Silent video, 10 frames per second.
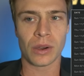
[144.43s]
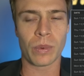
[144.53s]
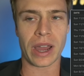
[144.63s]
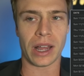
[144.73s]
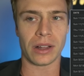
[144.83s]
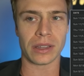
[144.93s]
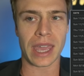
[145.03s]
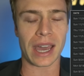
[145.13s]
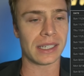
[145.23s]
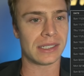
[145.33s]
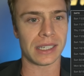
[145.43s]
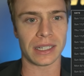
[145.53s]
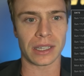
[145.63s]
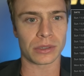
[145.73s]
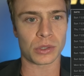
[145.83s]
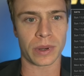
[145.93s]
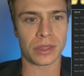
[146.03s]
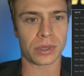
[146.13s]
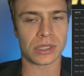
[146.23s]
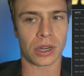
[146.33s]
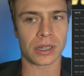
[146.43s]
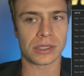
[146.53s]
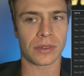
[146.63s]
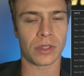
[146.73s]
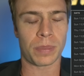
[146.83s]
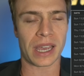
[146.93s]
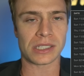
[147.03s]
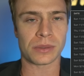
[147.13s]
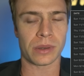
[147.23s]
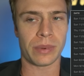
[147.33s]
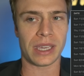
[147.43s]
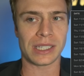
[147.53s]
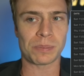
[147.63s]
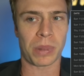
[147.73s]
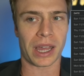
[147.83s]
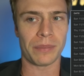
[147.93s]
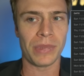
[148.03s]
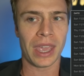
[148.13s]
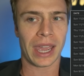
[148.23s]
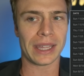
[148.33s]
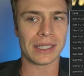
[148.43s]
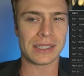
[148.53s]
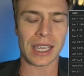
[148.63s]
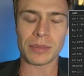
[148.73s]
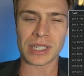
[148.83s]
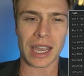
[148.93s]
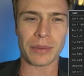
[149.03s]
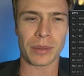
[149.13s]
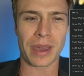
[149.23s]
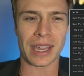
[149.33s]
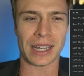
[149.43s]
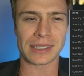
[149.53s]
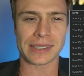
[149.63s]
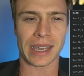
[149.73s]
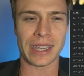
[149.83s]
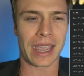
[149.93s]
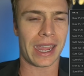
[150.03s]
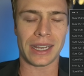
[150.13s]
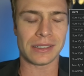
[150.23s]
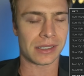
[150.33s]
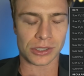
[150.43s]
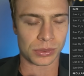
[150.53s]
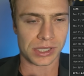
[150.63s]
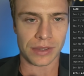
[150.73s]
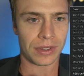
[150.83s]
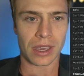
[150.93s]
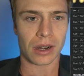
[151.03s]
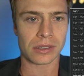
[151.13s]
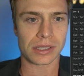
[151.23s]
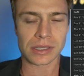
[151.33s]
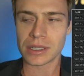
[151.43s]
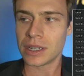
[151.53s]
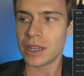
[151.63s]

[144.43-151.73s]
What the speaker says: Well, yeah, he's sitting there with 23 targets over the past 3 weeks, but at the same time, the man has like 86 receiving yards.